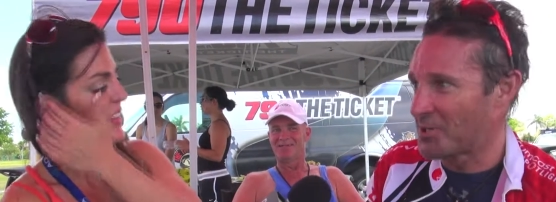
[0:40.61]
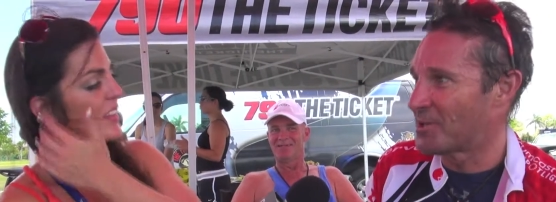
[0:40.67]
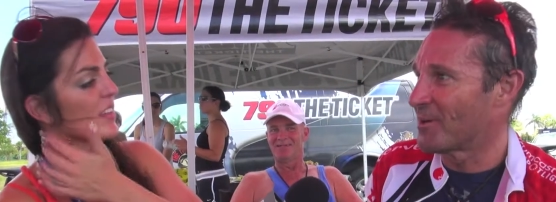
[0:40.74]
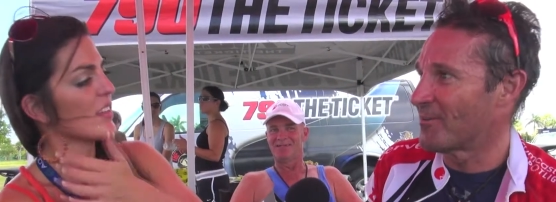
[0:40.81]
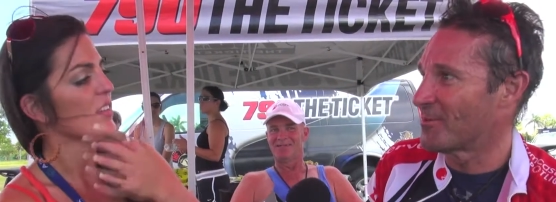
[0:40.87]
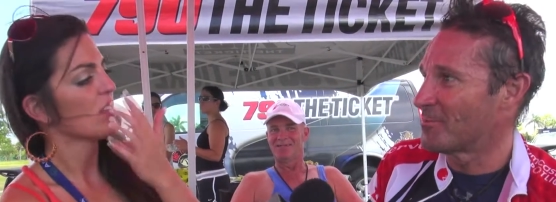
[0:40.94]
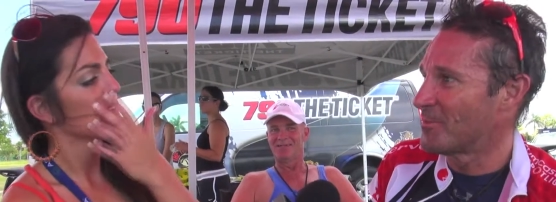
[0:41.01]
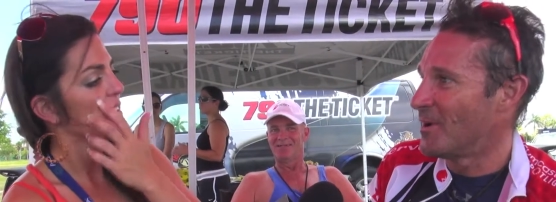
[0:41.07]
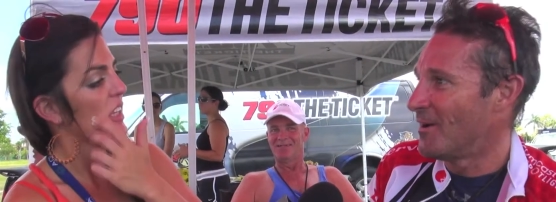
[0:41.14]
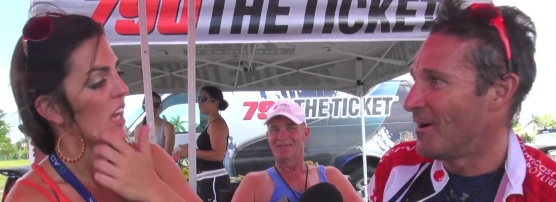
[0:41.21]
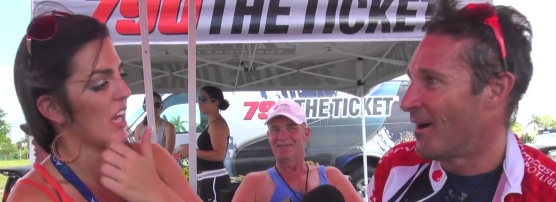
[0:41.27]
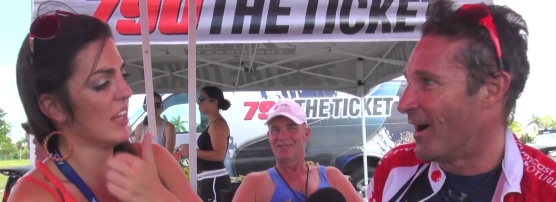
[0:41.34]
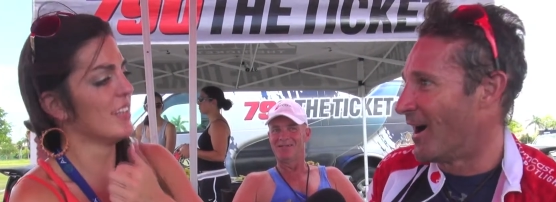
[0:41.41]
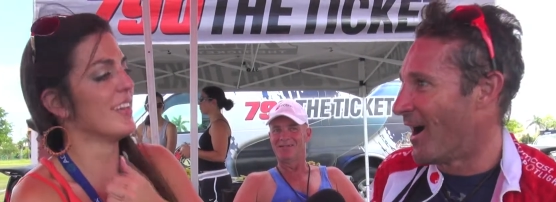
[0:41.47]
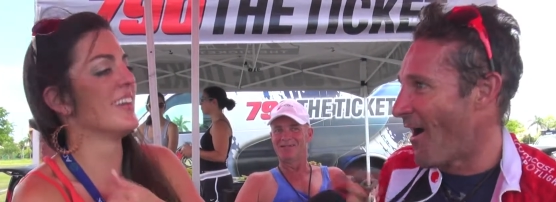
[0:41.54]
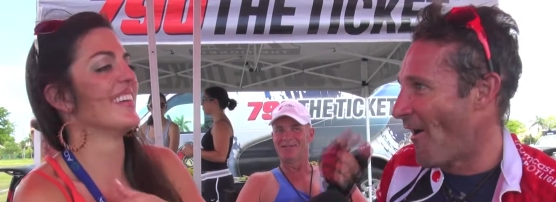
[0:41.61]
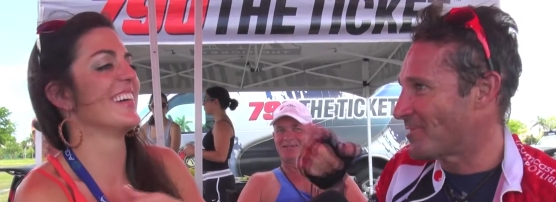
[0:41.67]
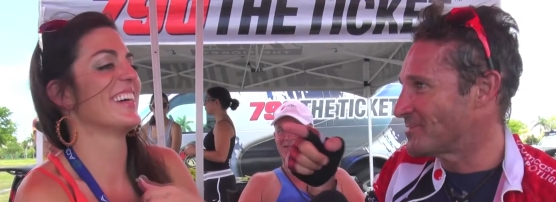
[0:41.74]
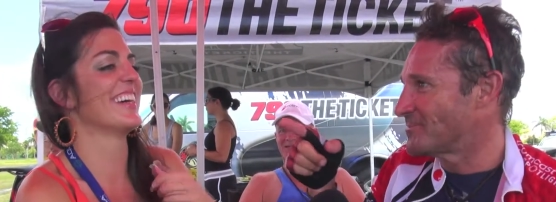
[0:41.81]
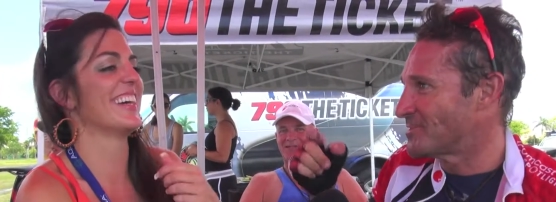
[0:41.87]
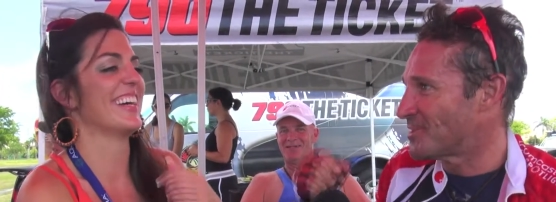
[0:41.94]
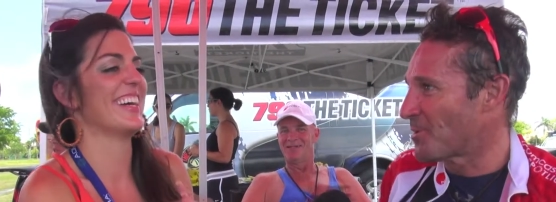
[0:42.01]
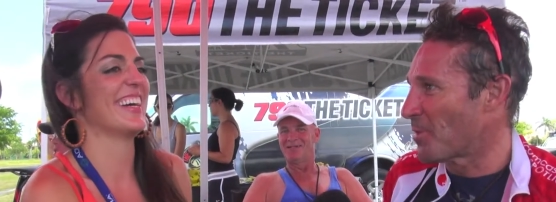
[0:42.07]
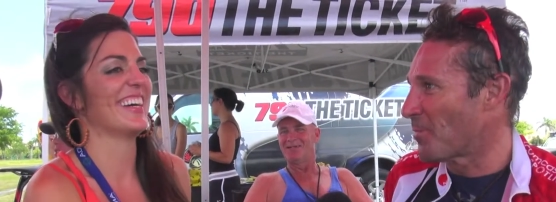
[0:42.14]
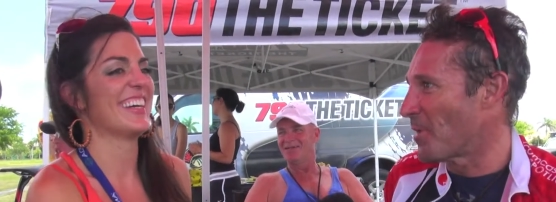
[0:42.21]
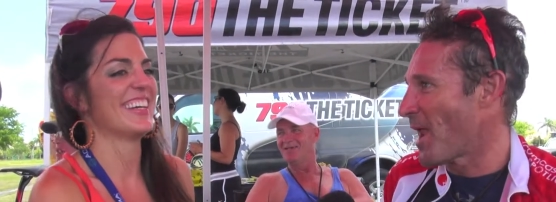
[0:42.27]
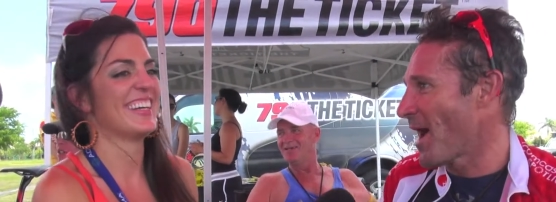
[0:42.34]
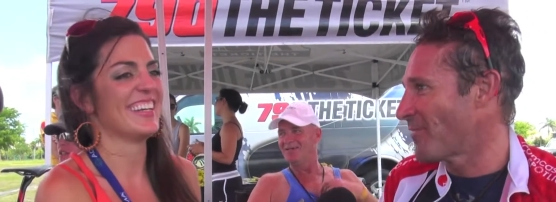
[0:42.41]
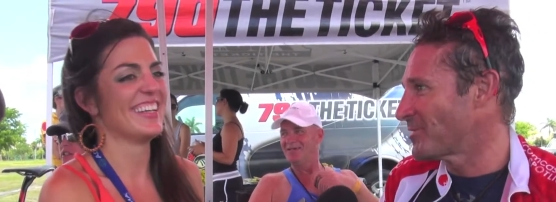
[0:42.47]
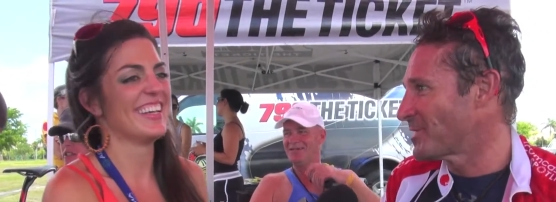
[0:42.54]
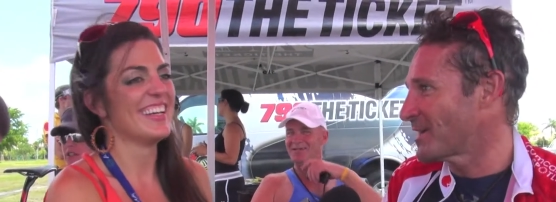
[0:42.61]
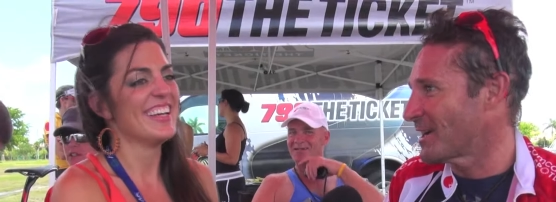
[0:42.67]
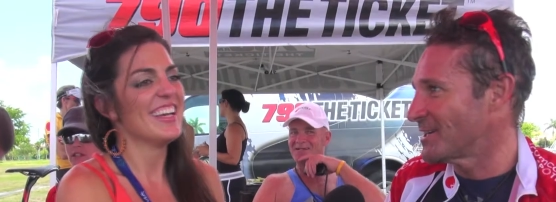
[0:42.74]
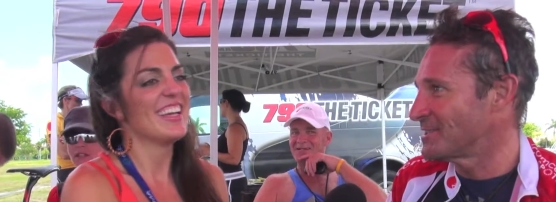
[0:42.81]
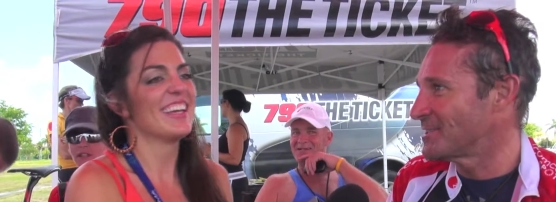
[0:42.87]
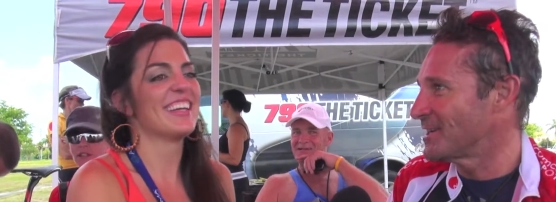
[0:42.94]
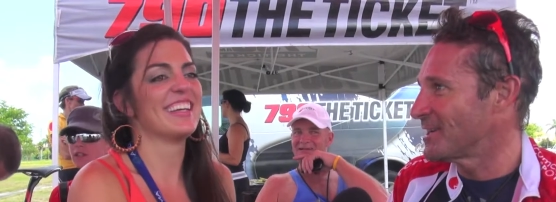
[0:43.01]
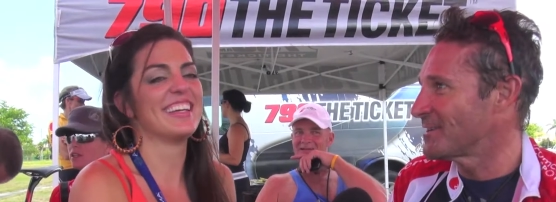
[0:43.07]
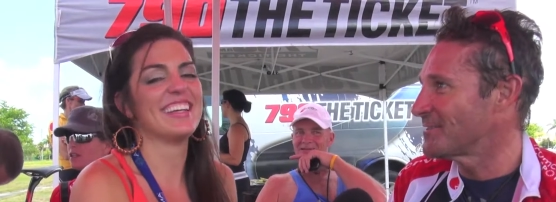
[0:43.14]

Speaker 1: of them. Zimmerman Advertising,